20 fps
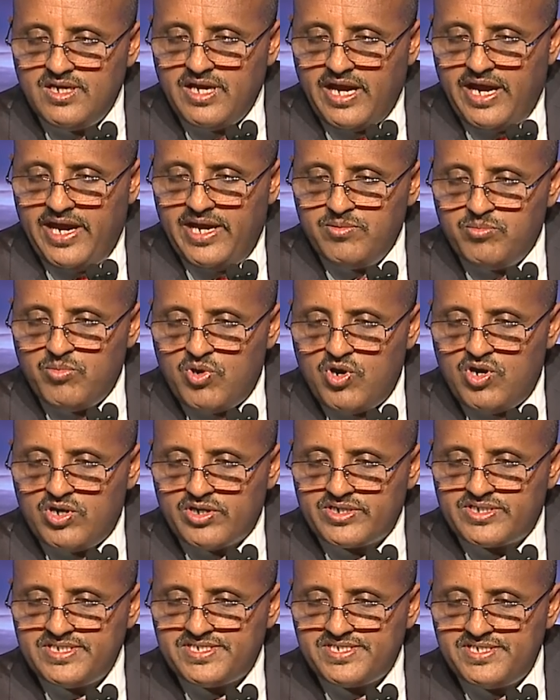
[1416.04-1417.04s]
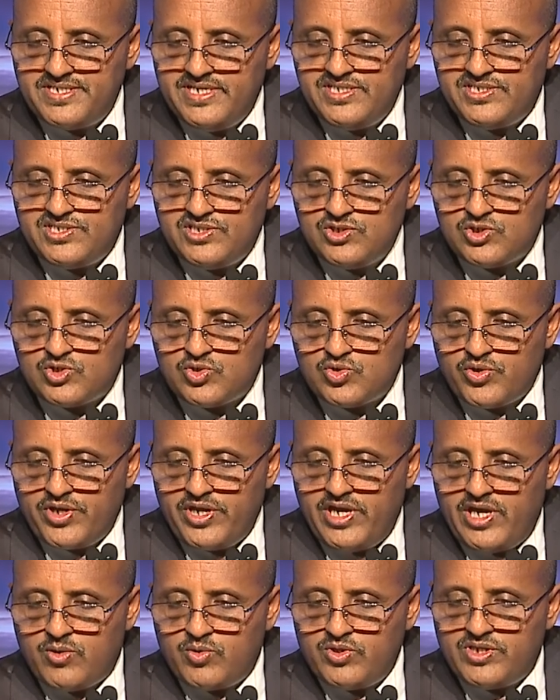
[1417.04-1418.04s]
and more destinations through
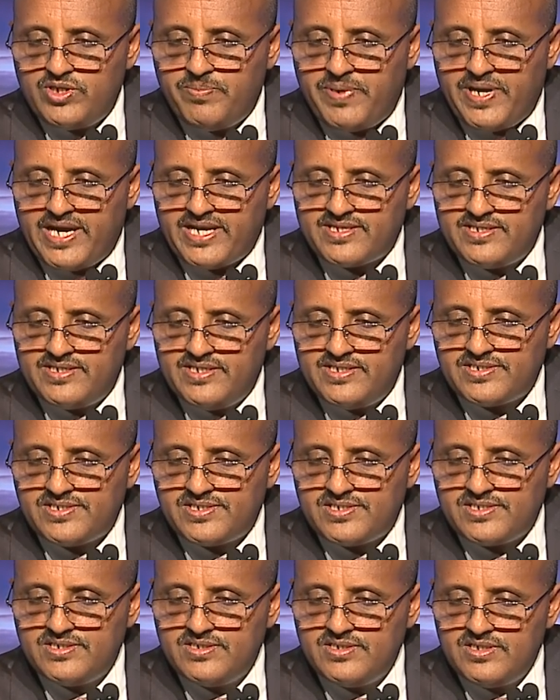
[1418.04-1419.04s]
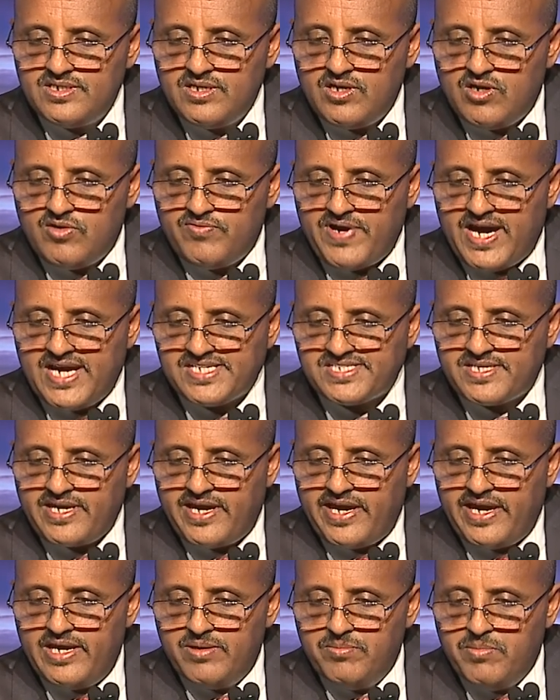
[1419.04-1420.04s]
equity partners of
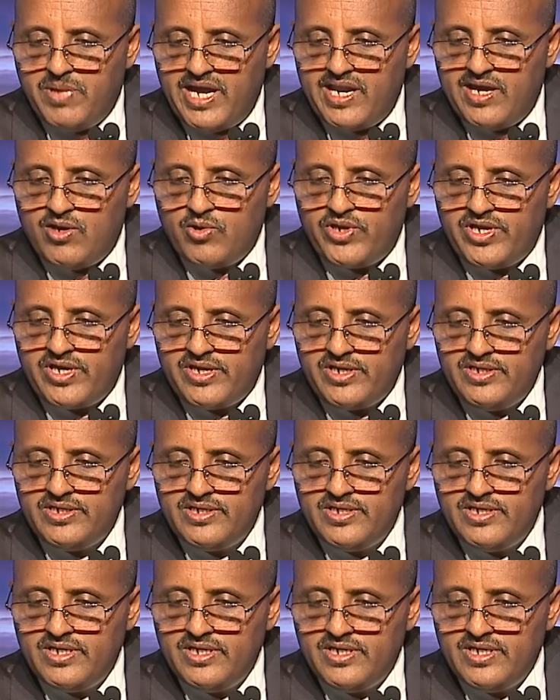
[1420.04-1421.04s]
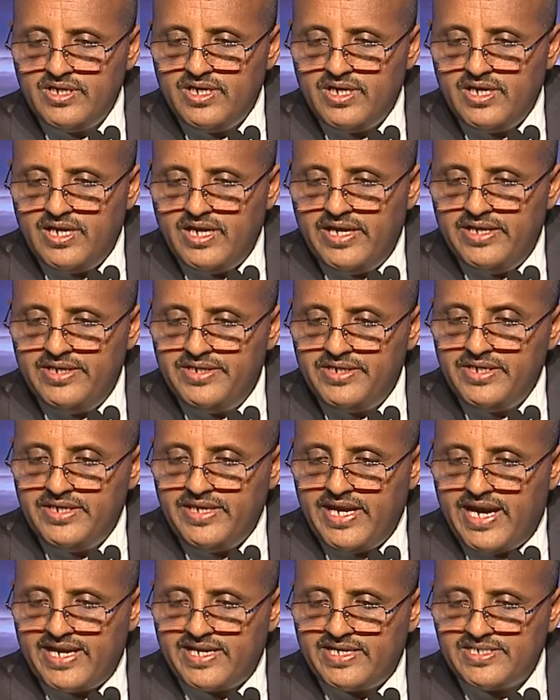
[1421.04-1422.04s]
Askai and Malawi, and
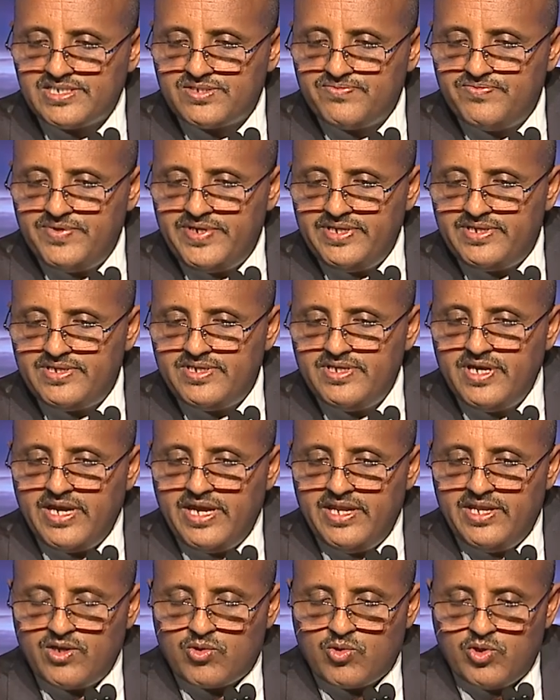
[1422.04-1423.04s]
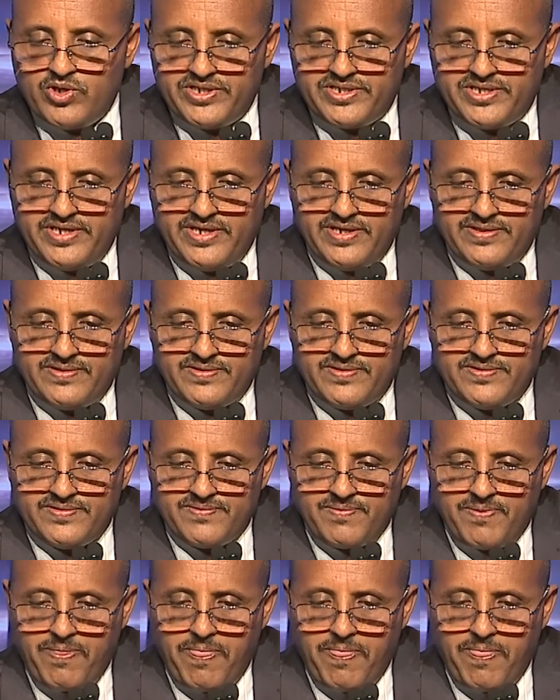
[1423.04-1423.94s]
youngest fleet in the continent.